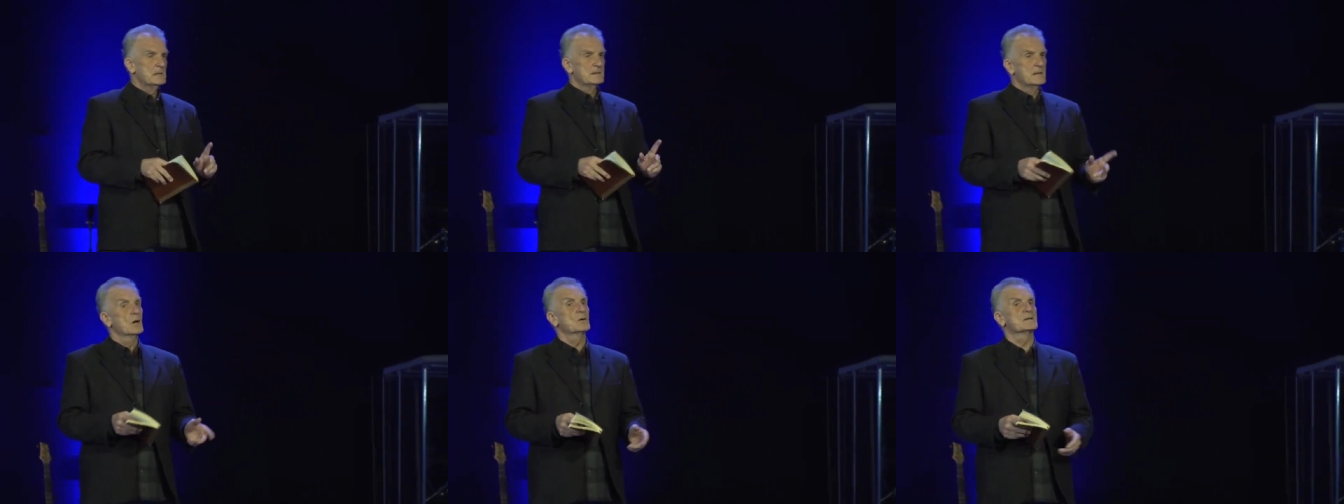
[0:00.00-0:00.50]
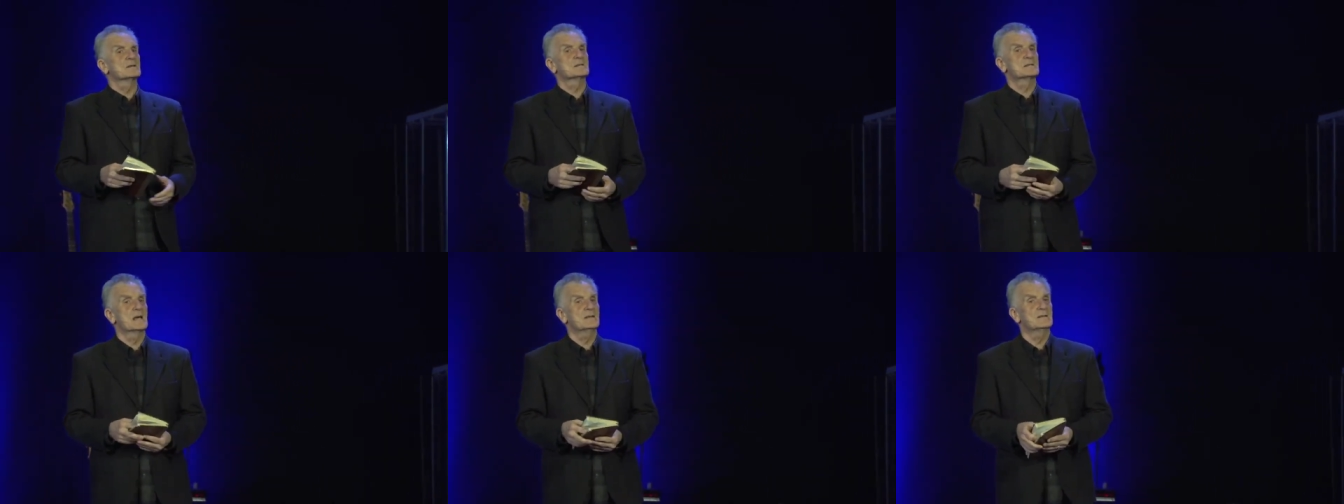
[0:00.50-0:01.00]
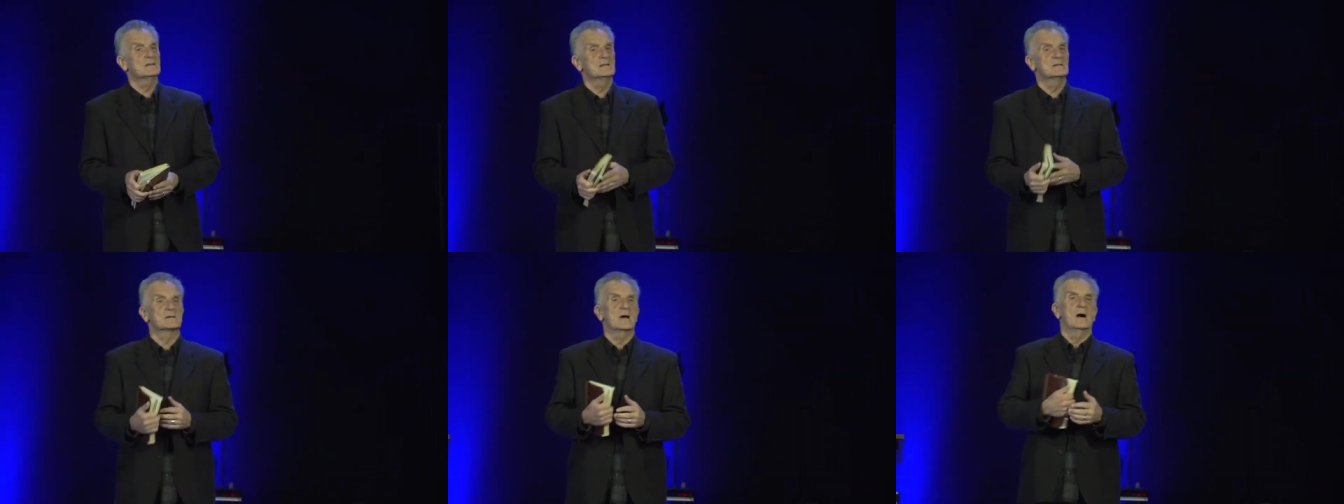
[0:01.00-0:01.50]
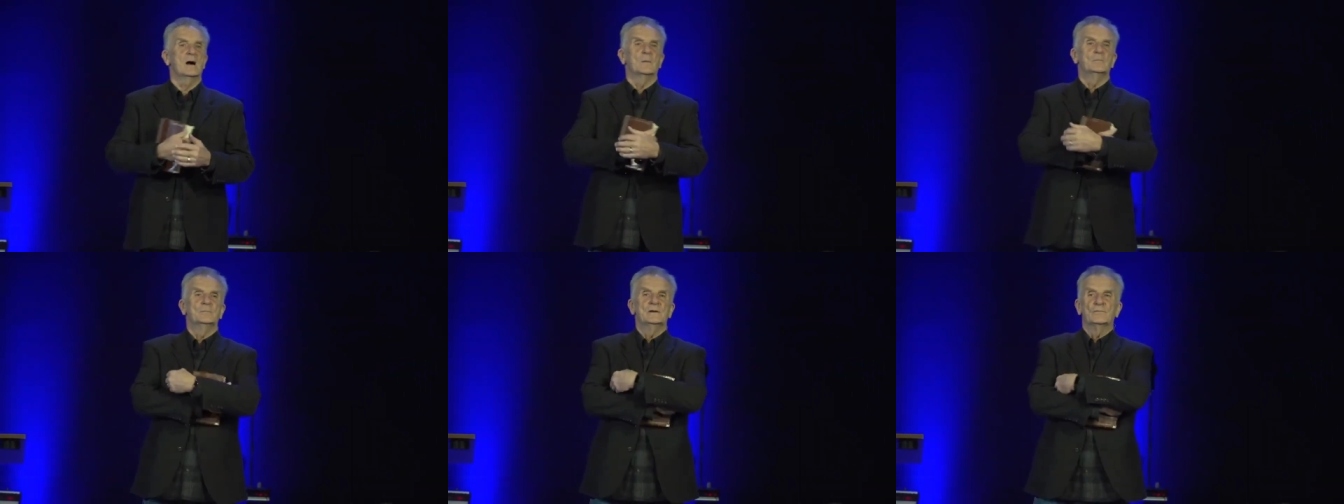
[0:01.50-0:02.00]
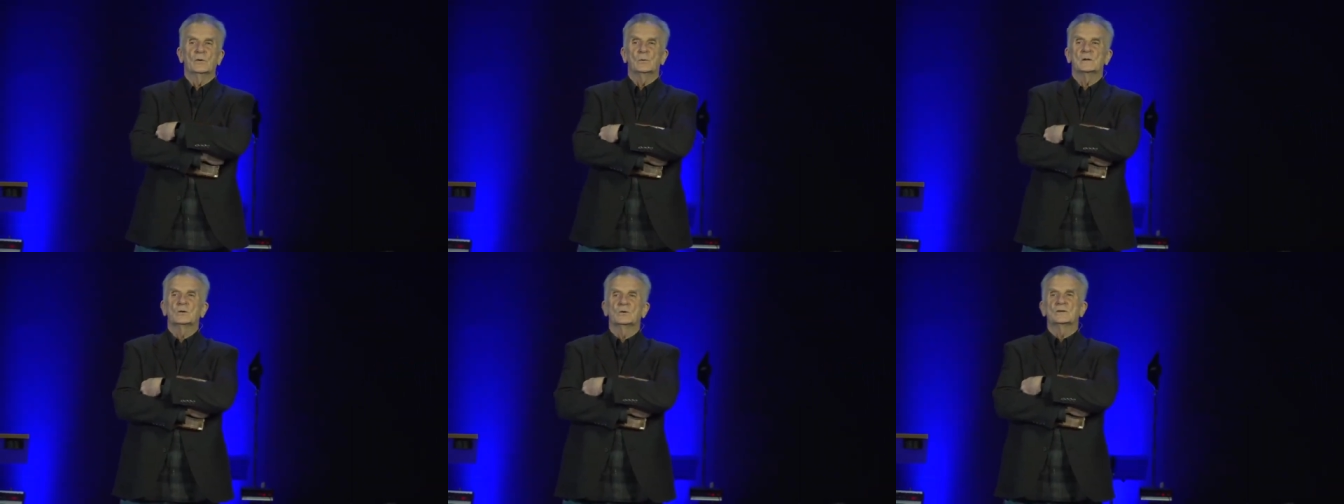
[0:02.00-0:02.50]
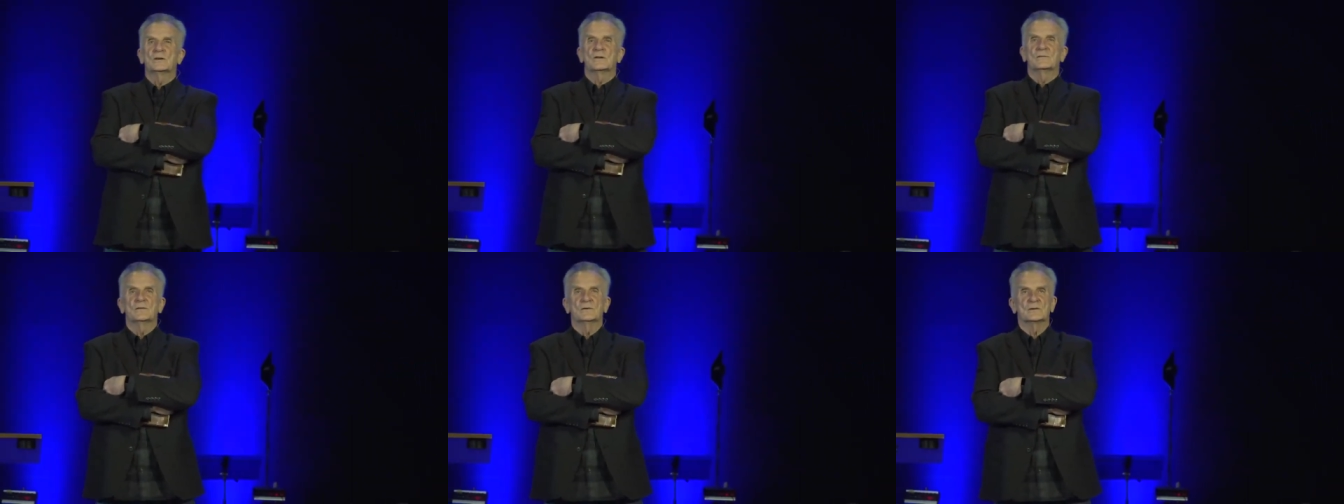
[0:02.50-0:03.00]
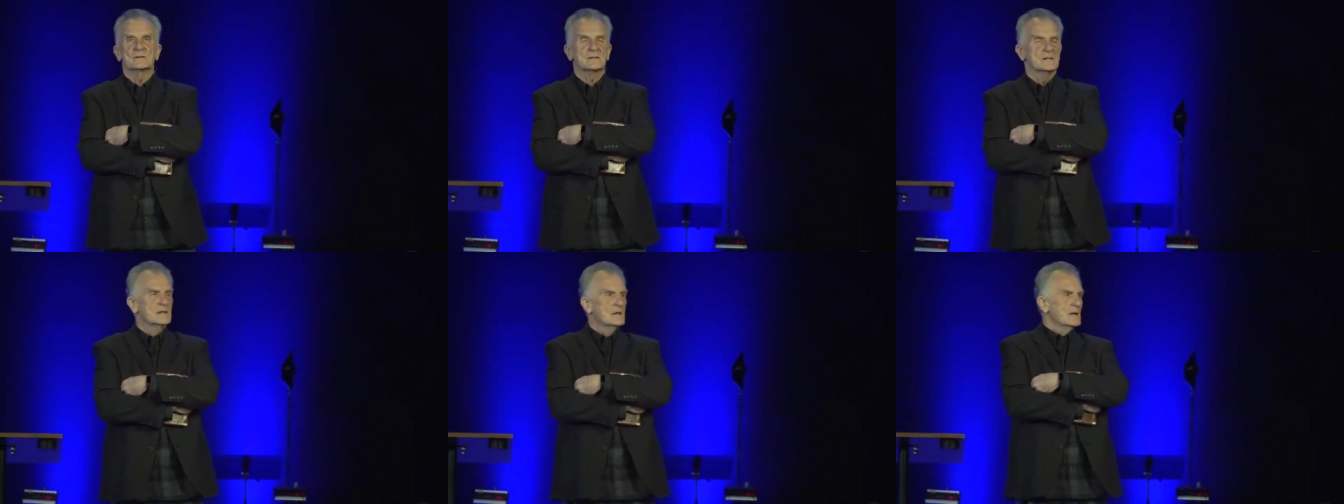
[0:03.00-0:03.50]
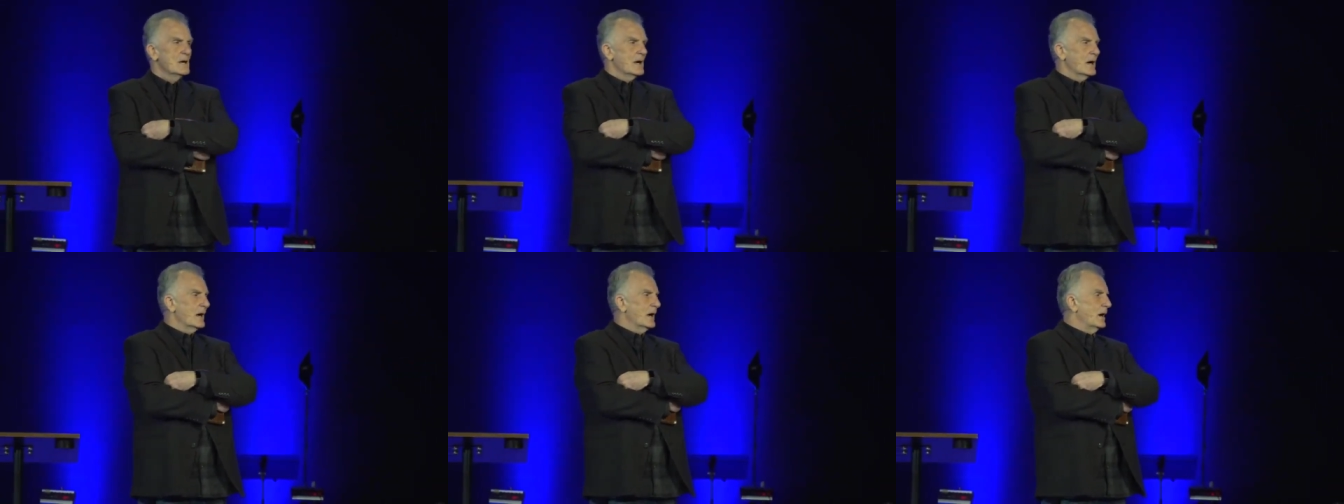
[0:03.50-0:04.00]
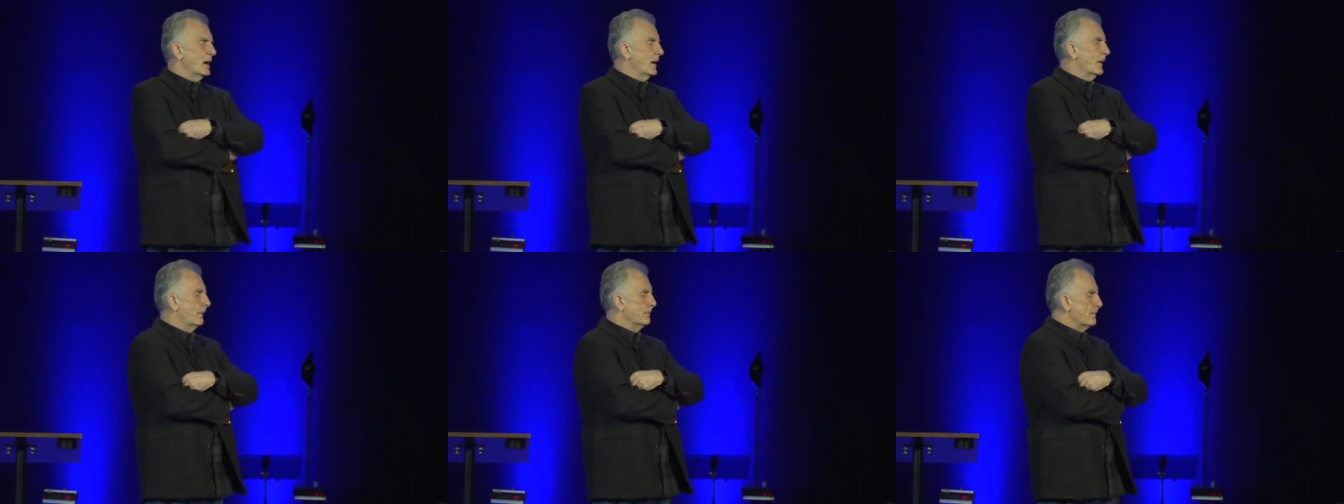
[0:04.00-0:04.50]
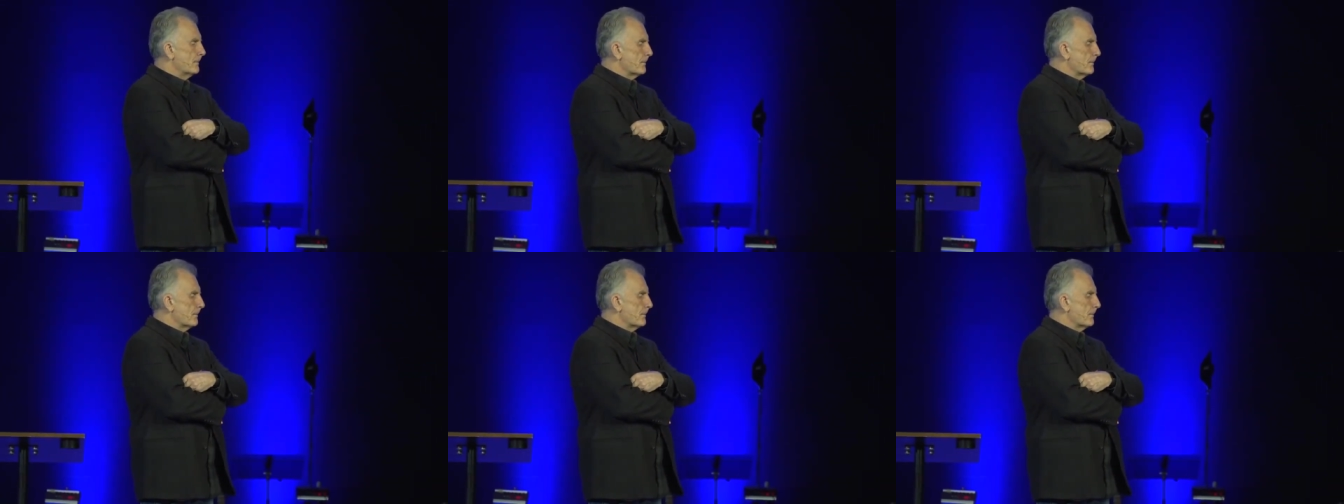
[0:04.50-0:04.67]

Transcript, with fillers: Now, to set this up, before we go to the verse, um,